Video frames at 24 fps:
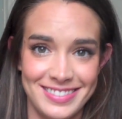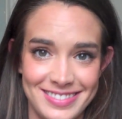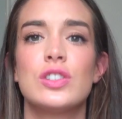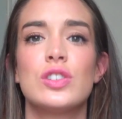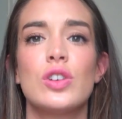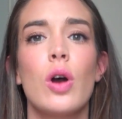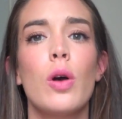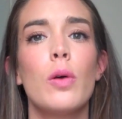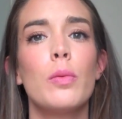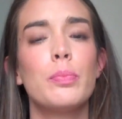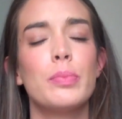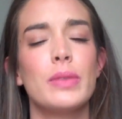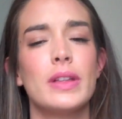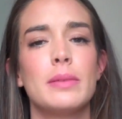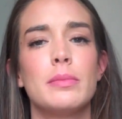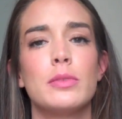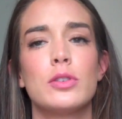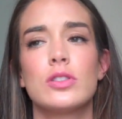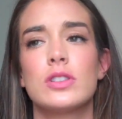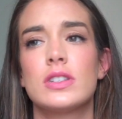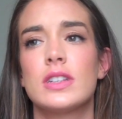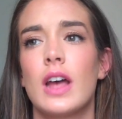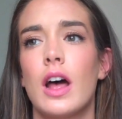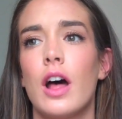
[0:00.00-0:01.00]
Don't blame
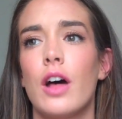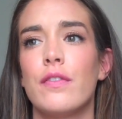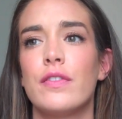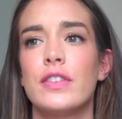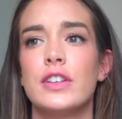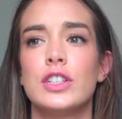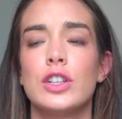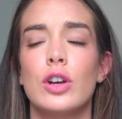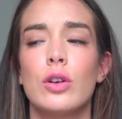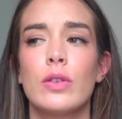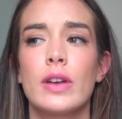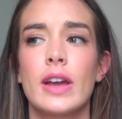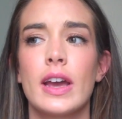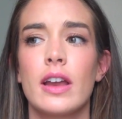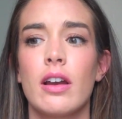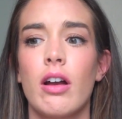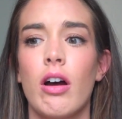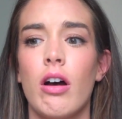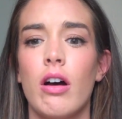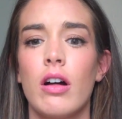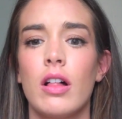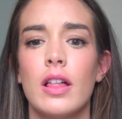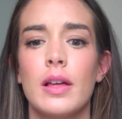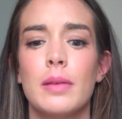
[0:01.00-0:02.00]
yourself and don't get
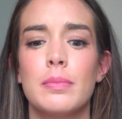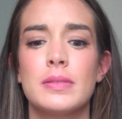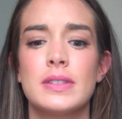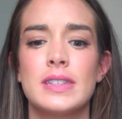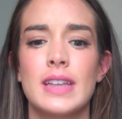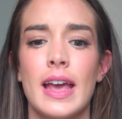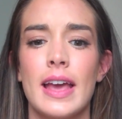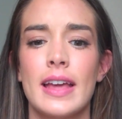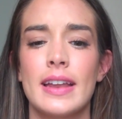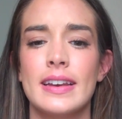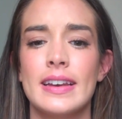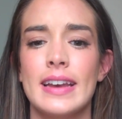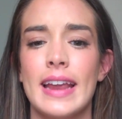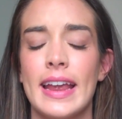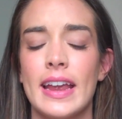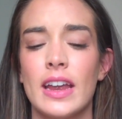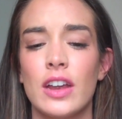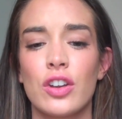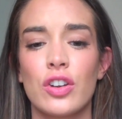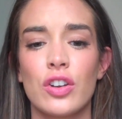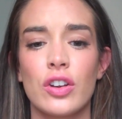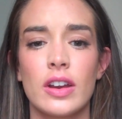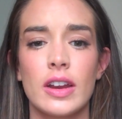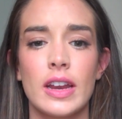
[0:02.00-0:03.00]
all upset and
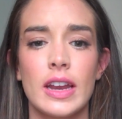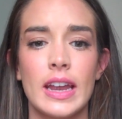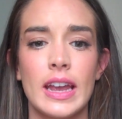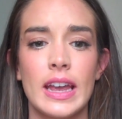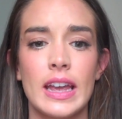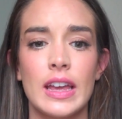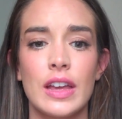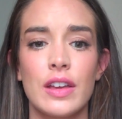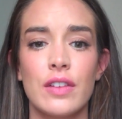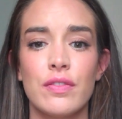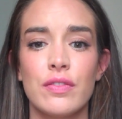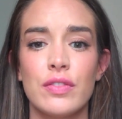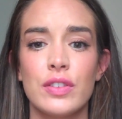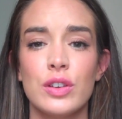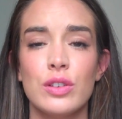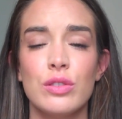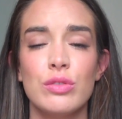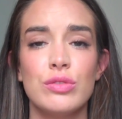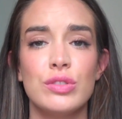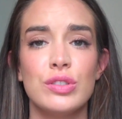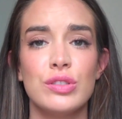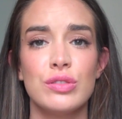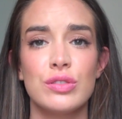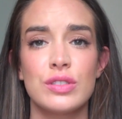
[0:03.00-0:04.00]
angry if
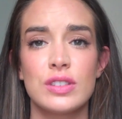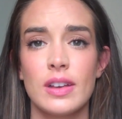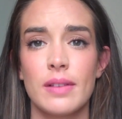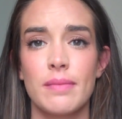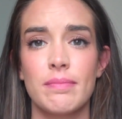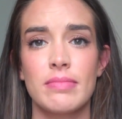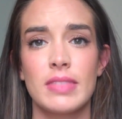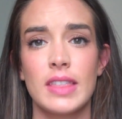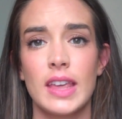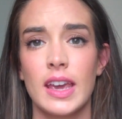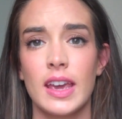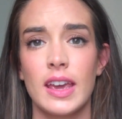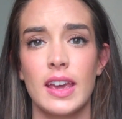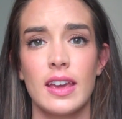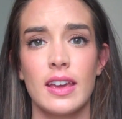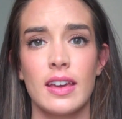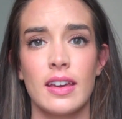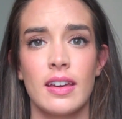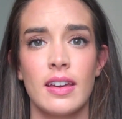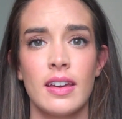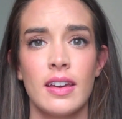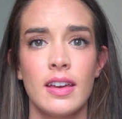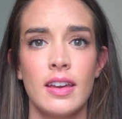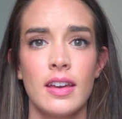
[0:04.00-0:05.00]
you do something
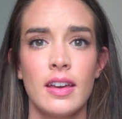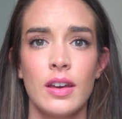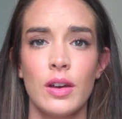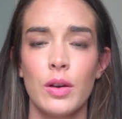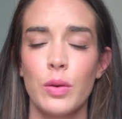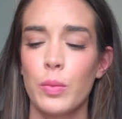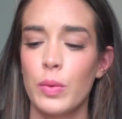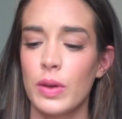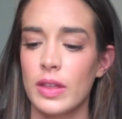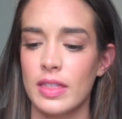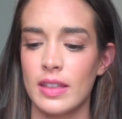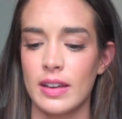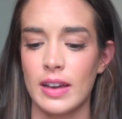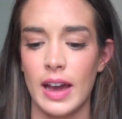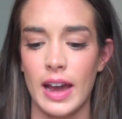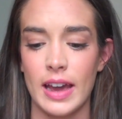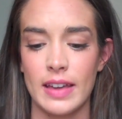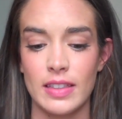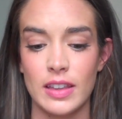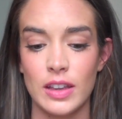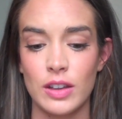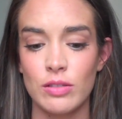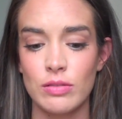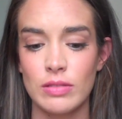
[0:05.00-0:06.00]
with a
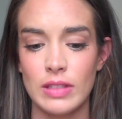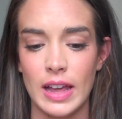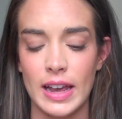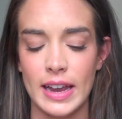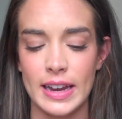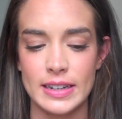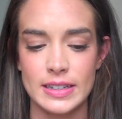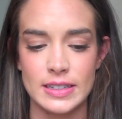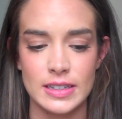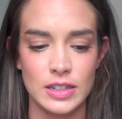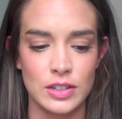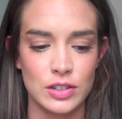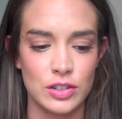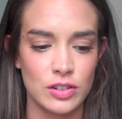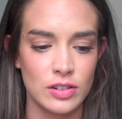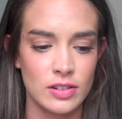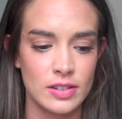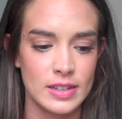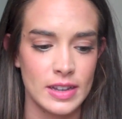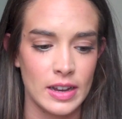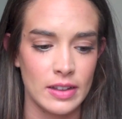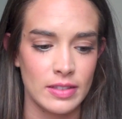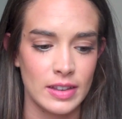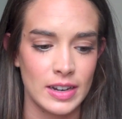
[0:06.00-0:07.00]
guy that you liked and it
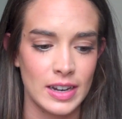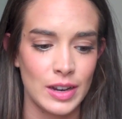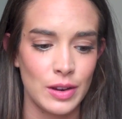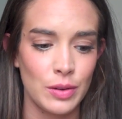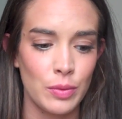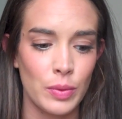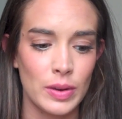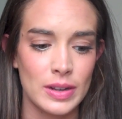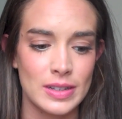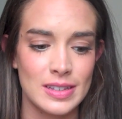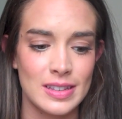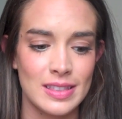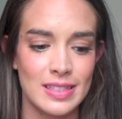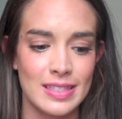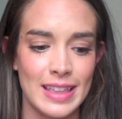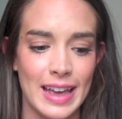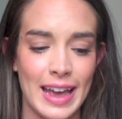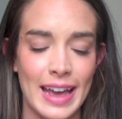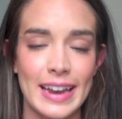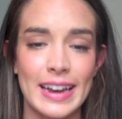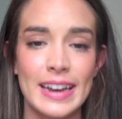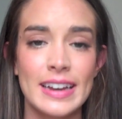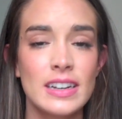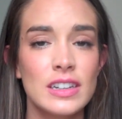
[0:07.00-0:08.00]
turns out that he wasn't
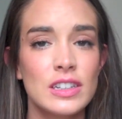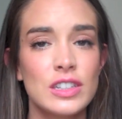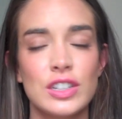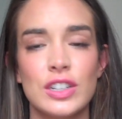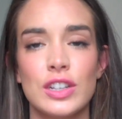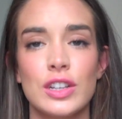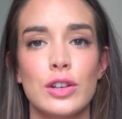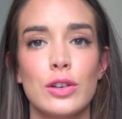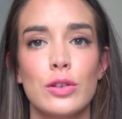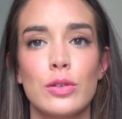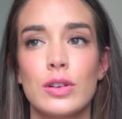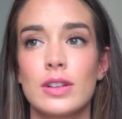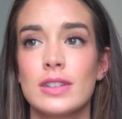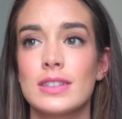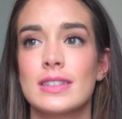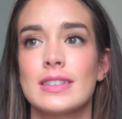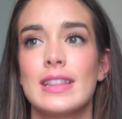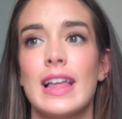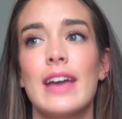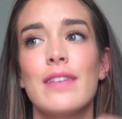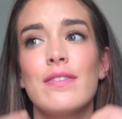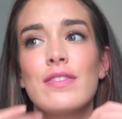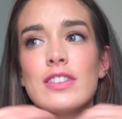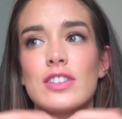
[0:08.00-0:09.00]
that into you, because
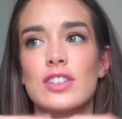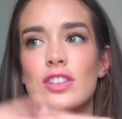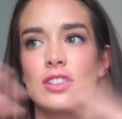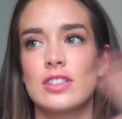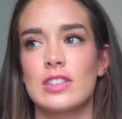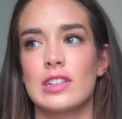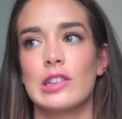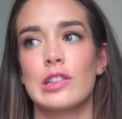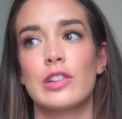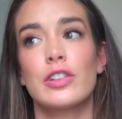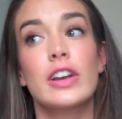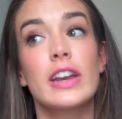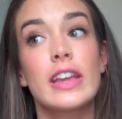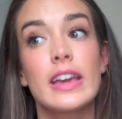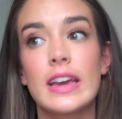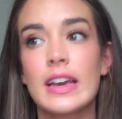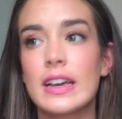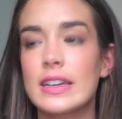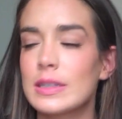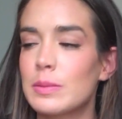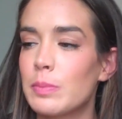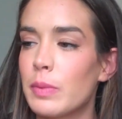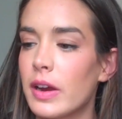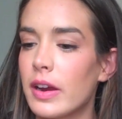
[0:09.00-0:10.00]
life is just a learning
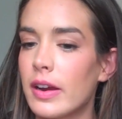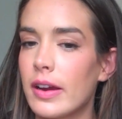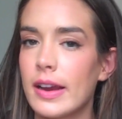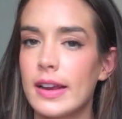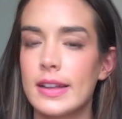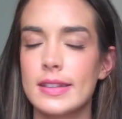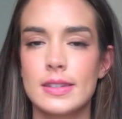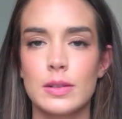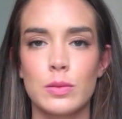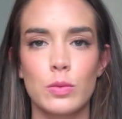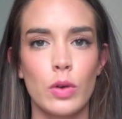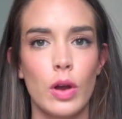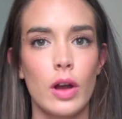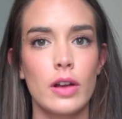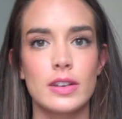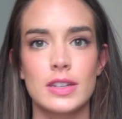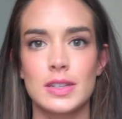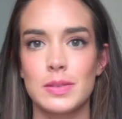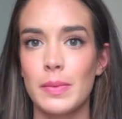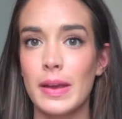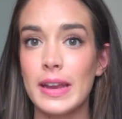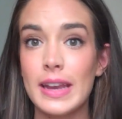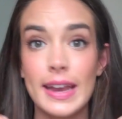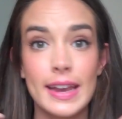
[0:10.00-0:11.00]
experience and we're all
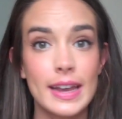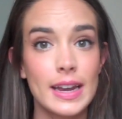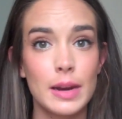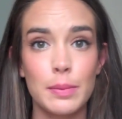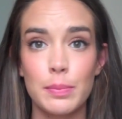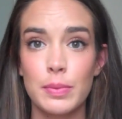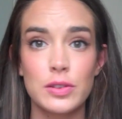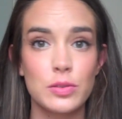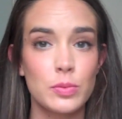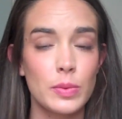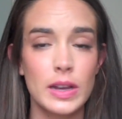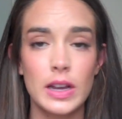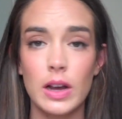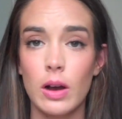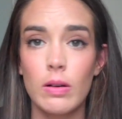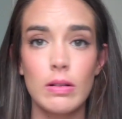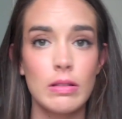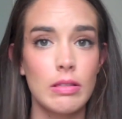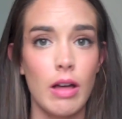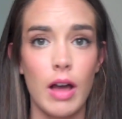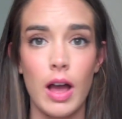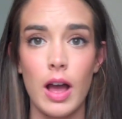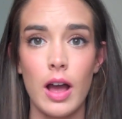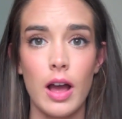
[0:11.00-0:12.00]
just making it up as we go
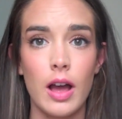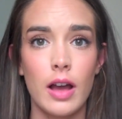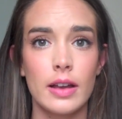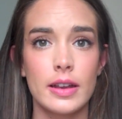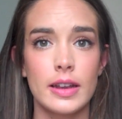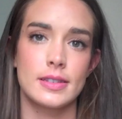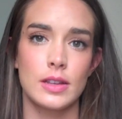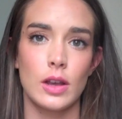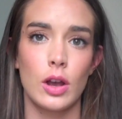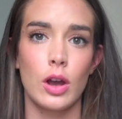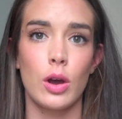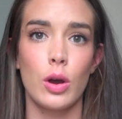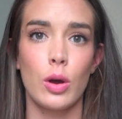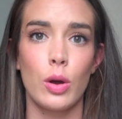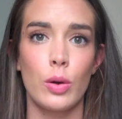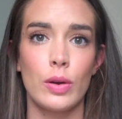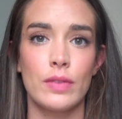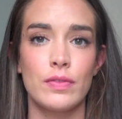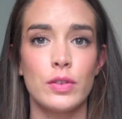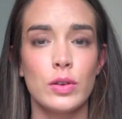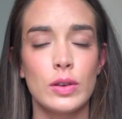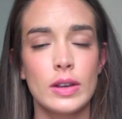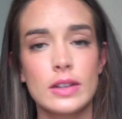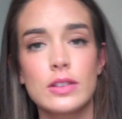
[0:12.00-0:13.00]
along. So
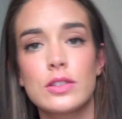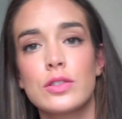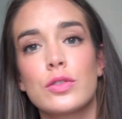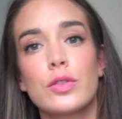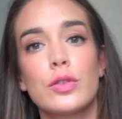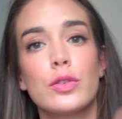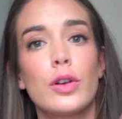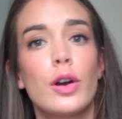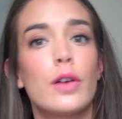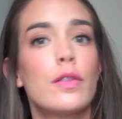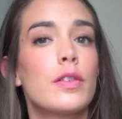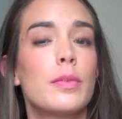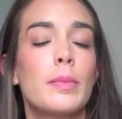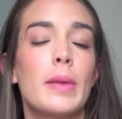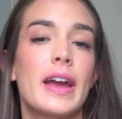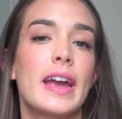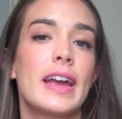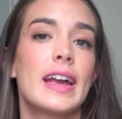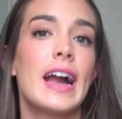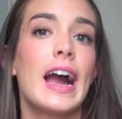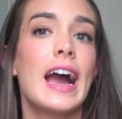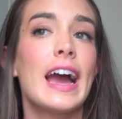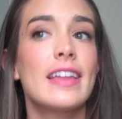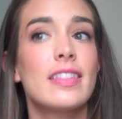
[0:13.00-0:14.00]
if you get screwed over by
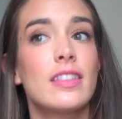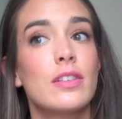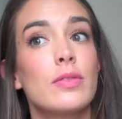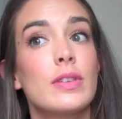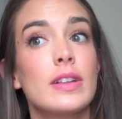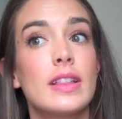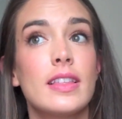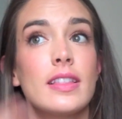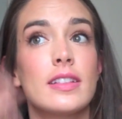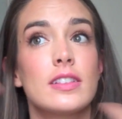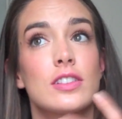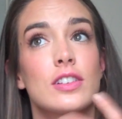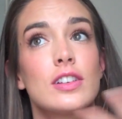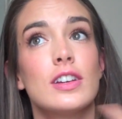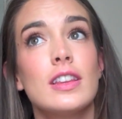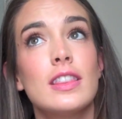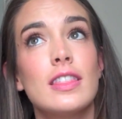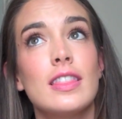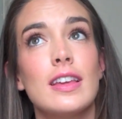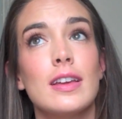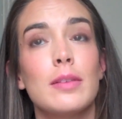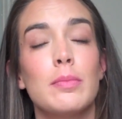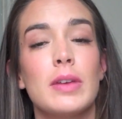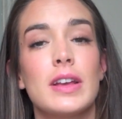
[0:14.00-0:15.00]
a guy, then really that's a good
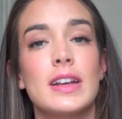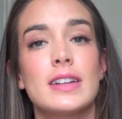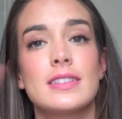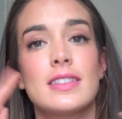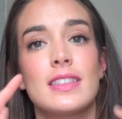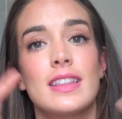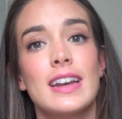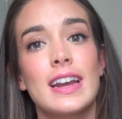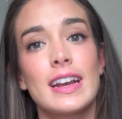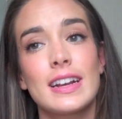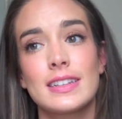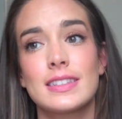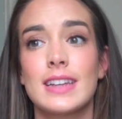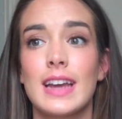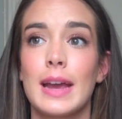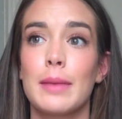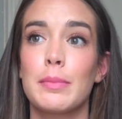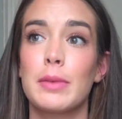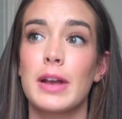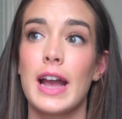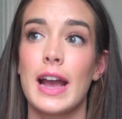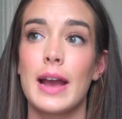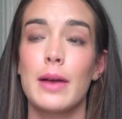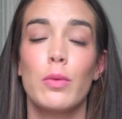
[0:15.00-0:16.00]
thing, because the next
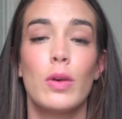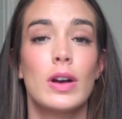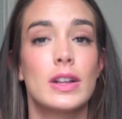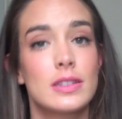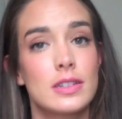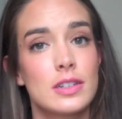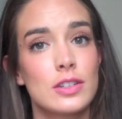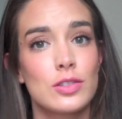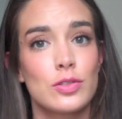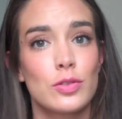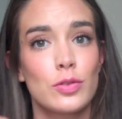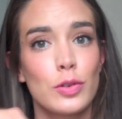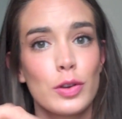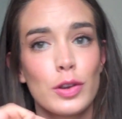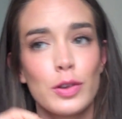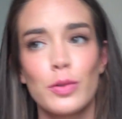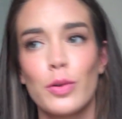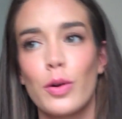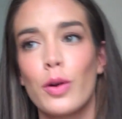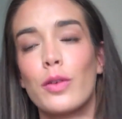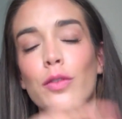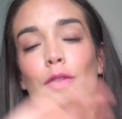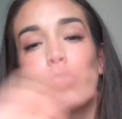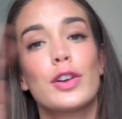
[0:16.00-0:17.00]
time a guy wants to screw
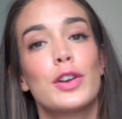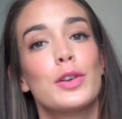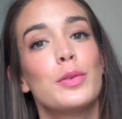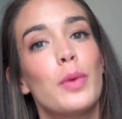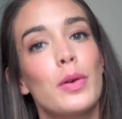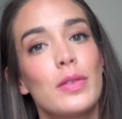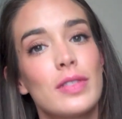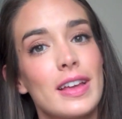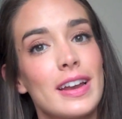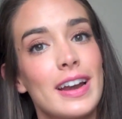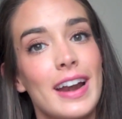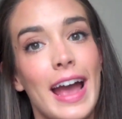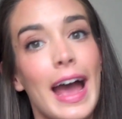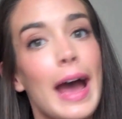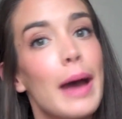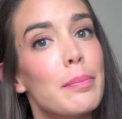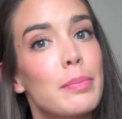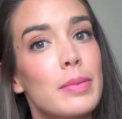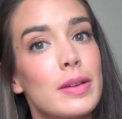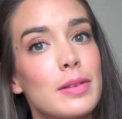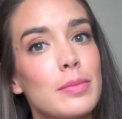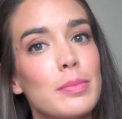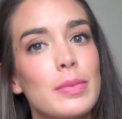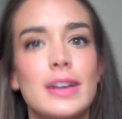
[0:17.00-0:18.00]
you over, you won't let it
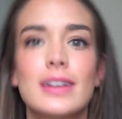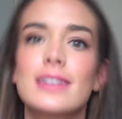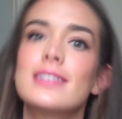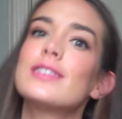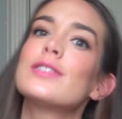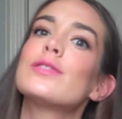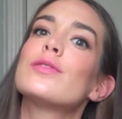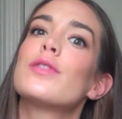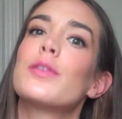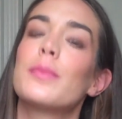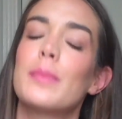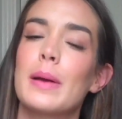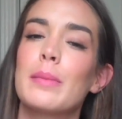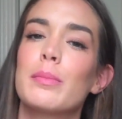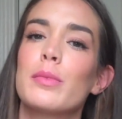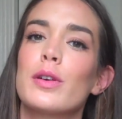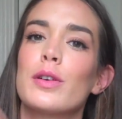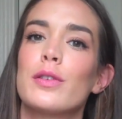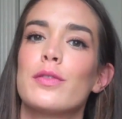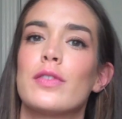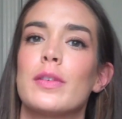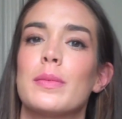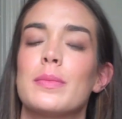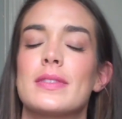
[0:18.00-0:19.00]
happen because you'll
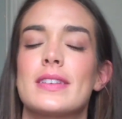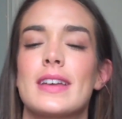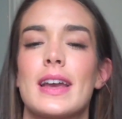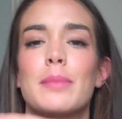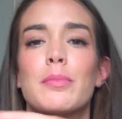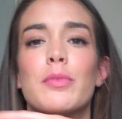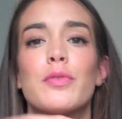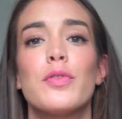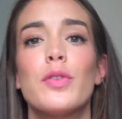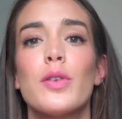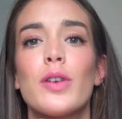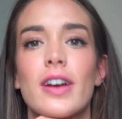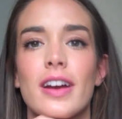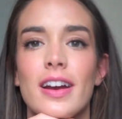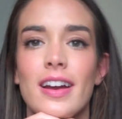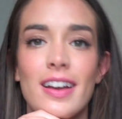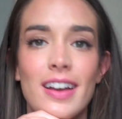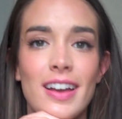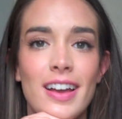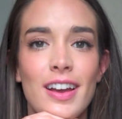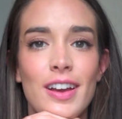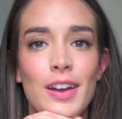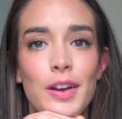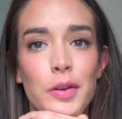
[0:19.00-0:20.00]
remember from the time before,
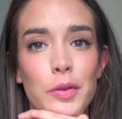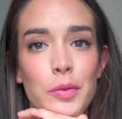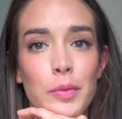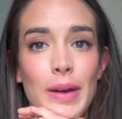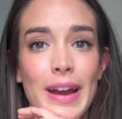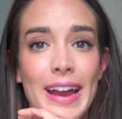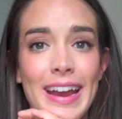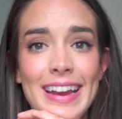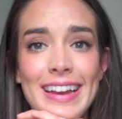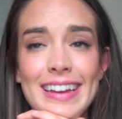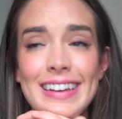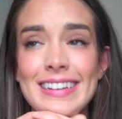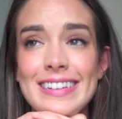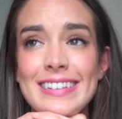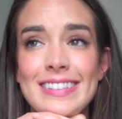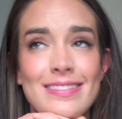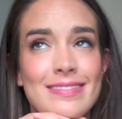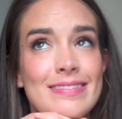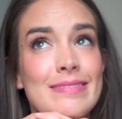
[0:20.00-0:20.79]
right?